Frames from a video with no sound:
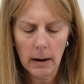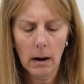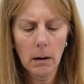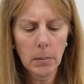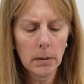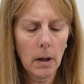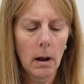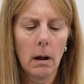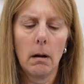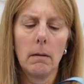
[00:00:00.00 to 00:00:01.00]
a couple
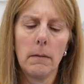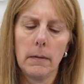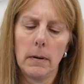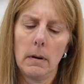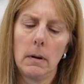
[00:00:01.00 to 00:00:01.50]
of